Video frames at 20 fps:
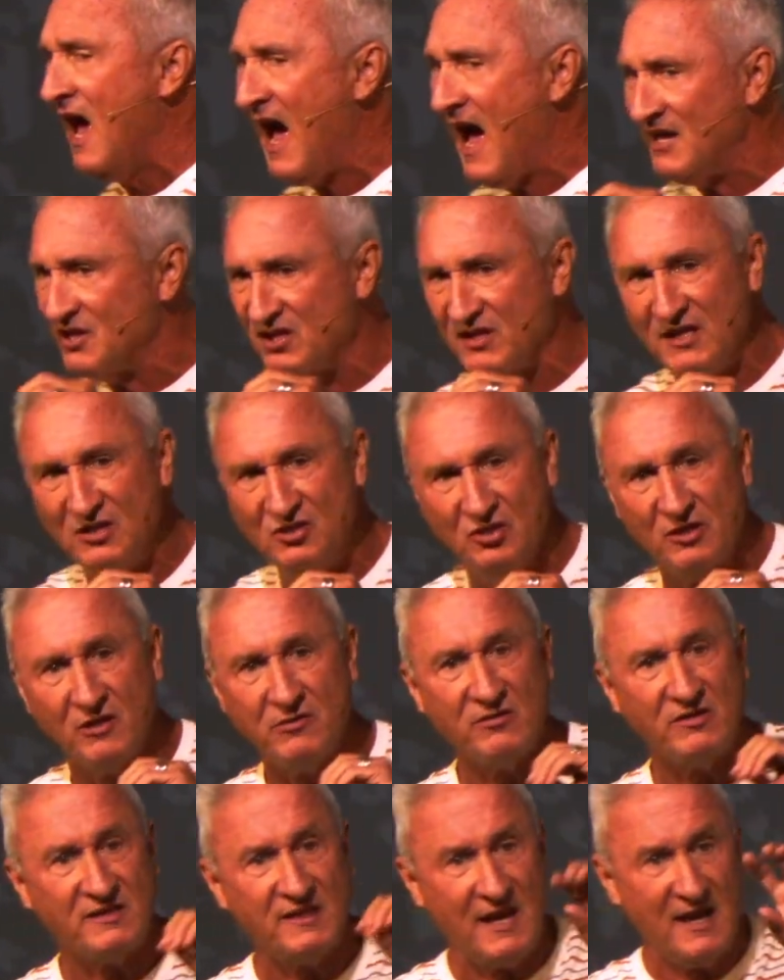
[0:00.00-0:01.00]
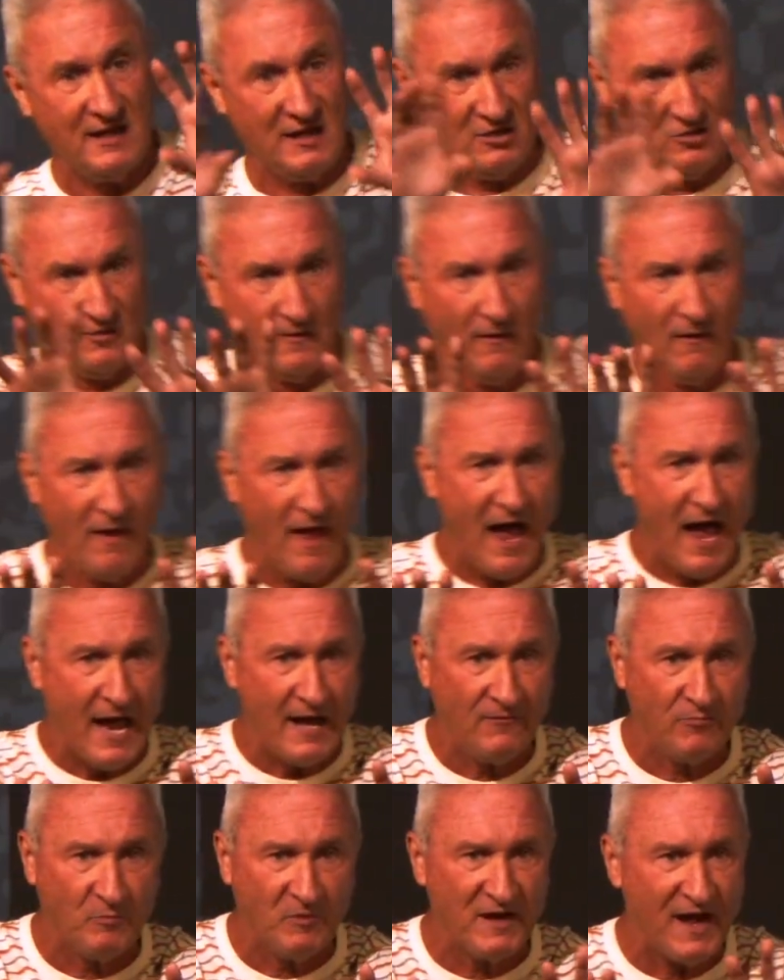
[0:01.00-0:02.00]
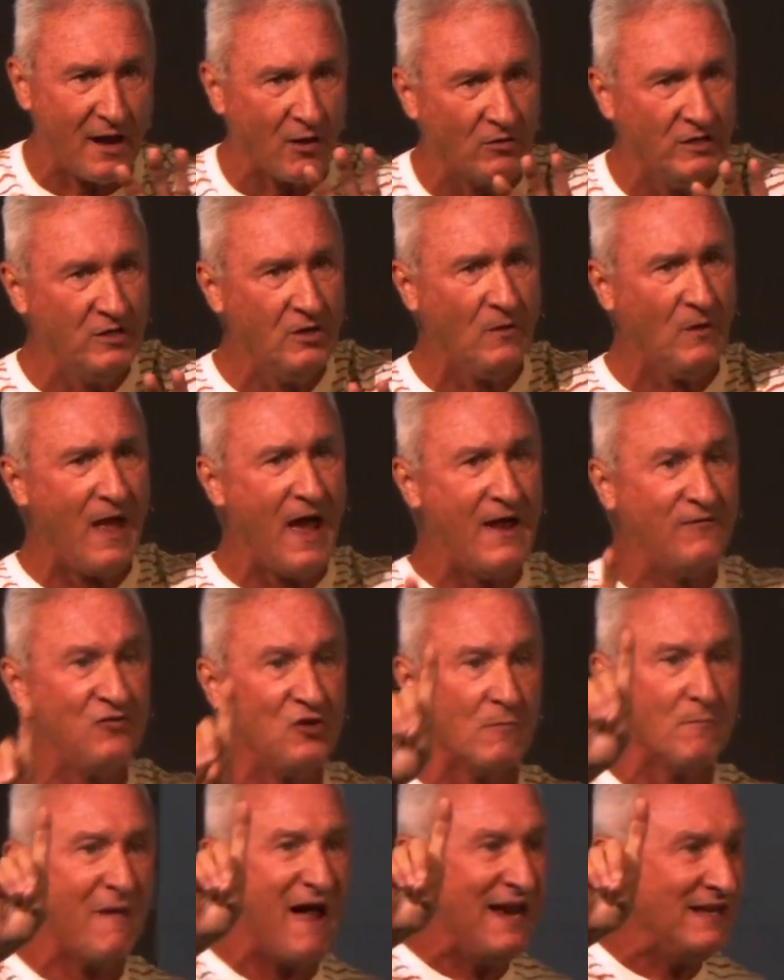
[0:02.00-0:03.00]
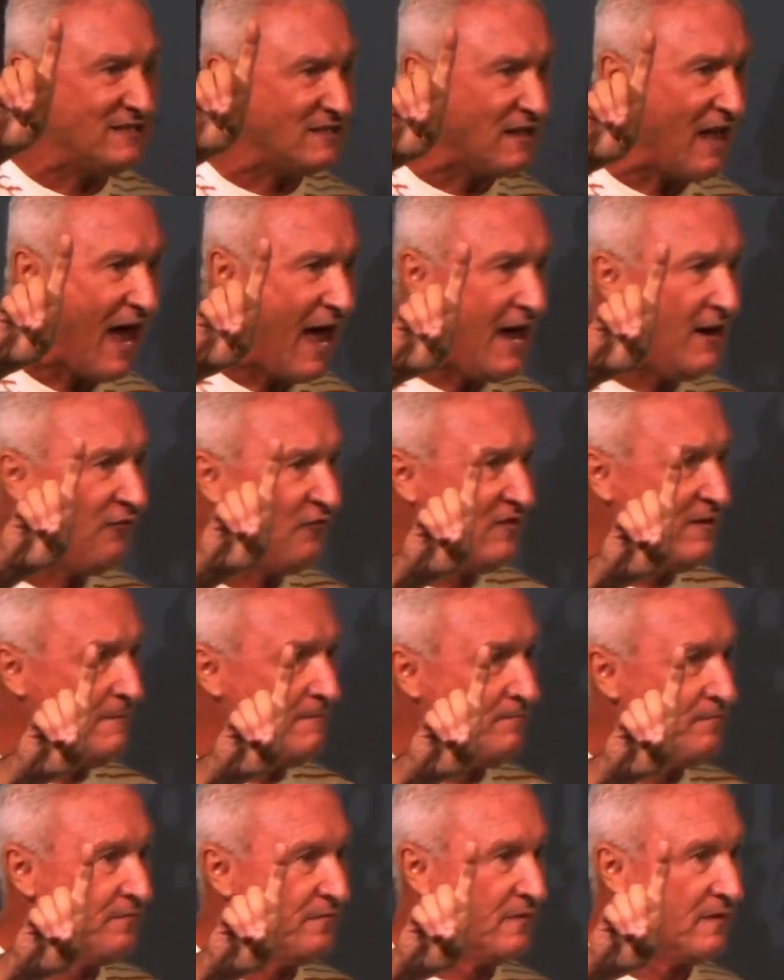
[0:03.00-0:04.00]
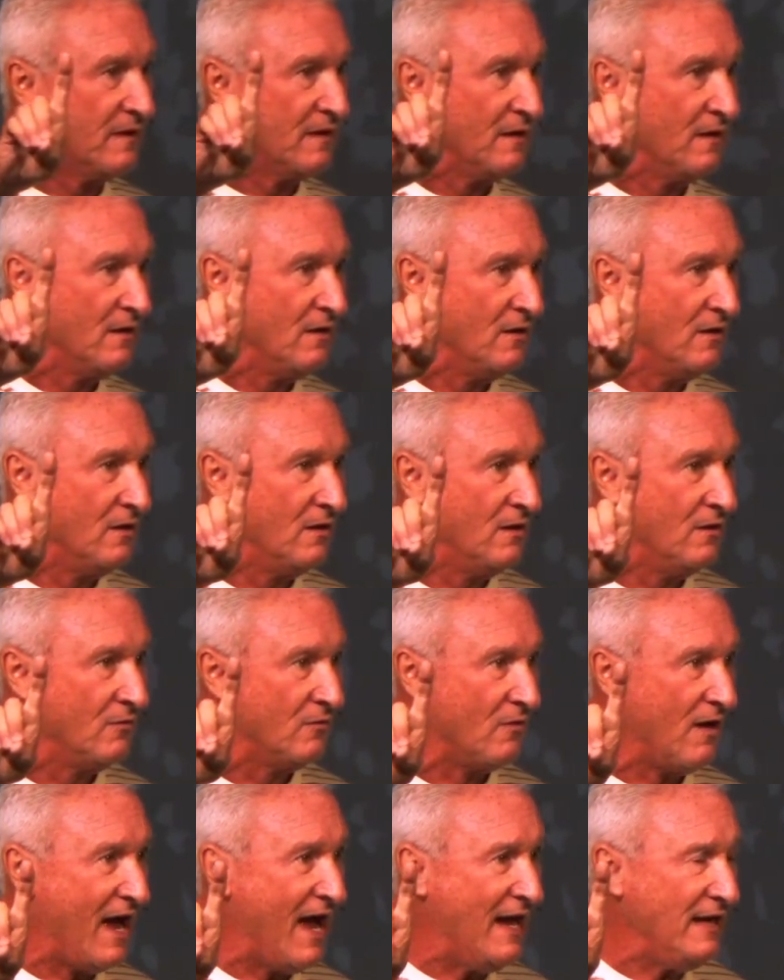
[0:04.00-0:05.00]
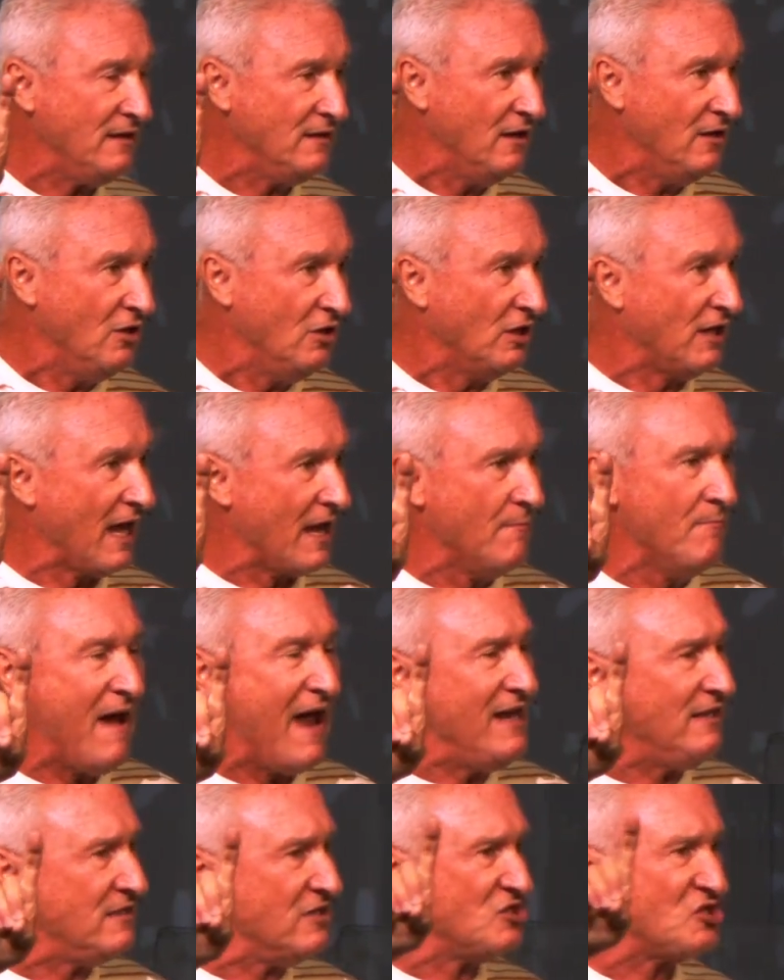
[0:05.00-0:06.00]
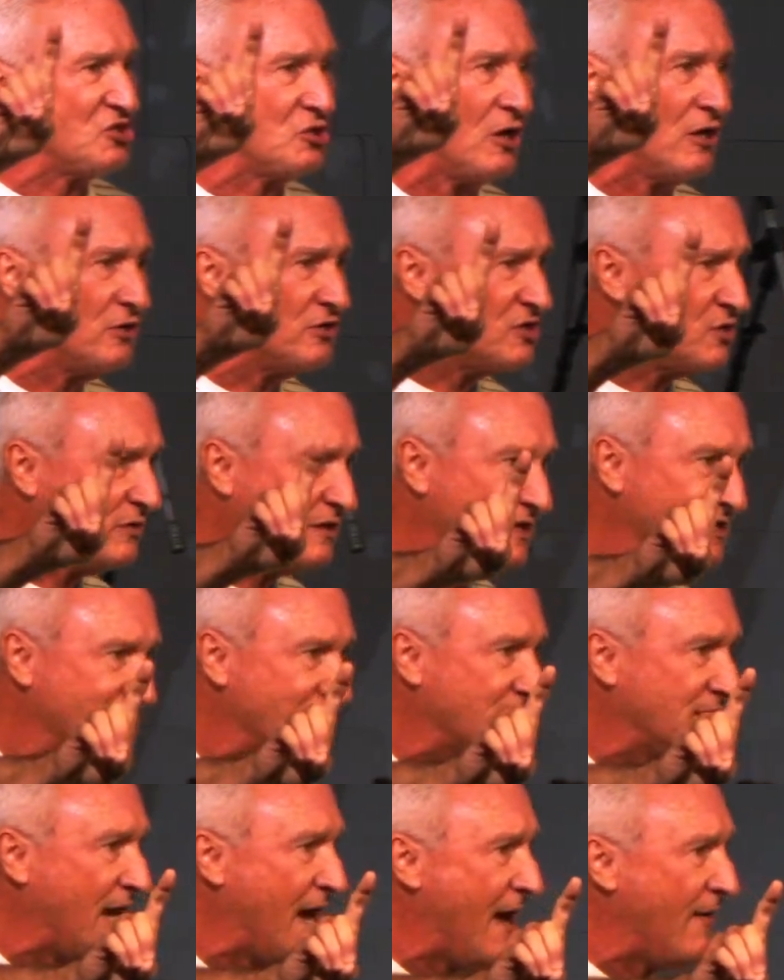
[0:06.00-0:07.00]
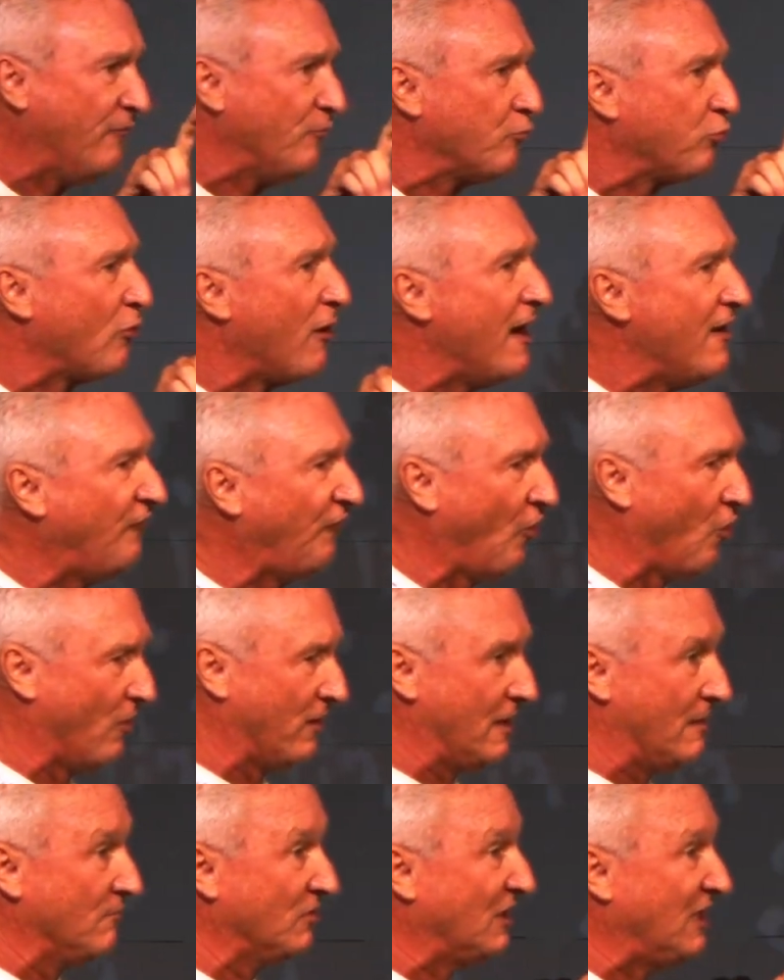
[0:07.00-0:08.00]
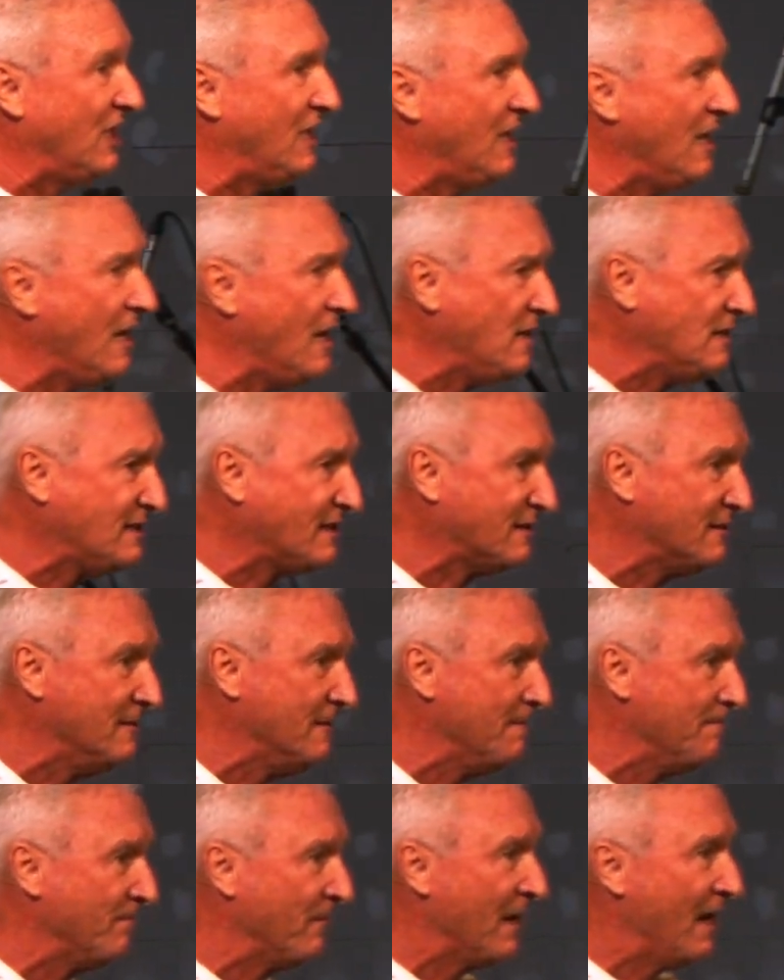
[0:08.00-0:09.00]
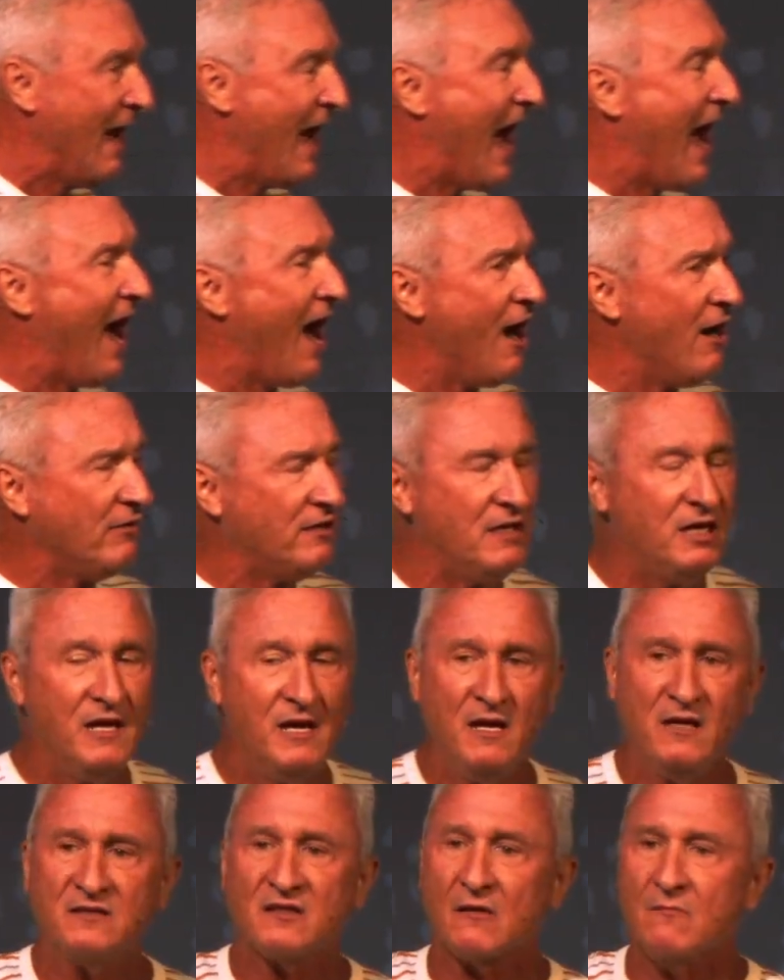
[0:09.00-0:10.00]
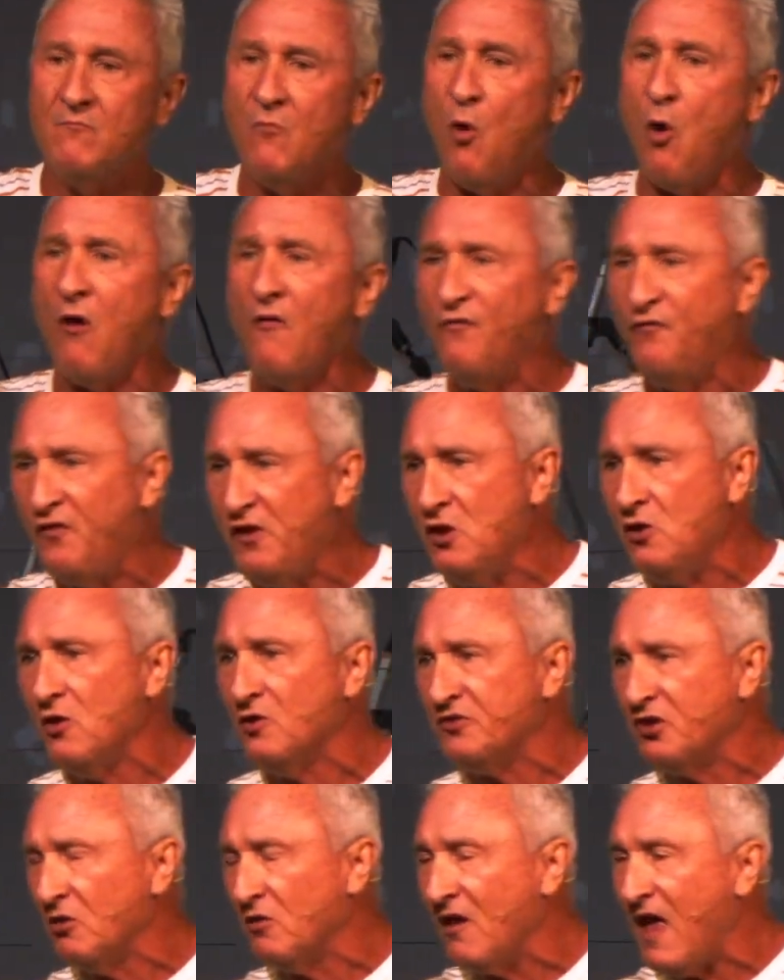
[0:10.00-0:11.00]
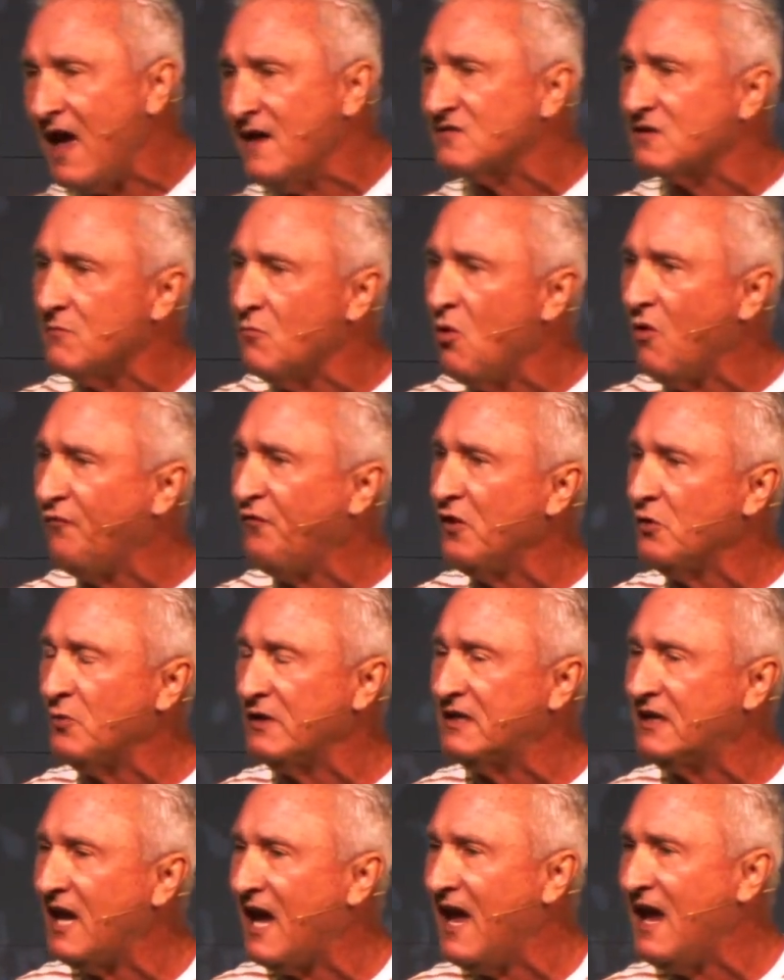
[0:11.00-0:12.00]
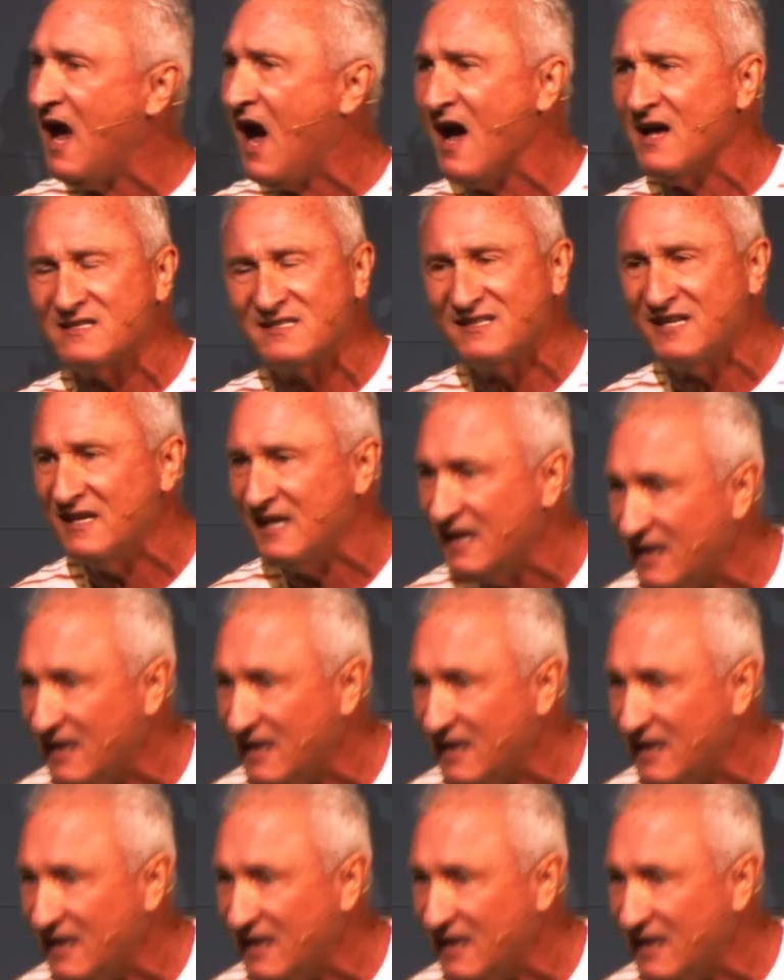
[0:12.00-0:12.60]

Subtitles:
I just need you to understand, in your life, but not only your life, your mate's life, right? You got a mate that struggles with this stuff. Pray for them. Kids, our kids are more filled, their lives are more filled with chaos than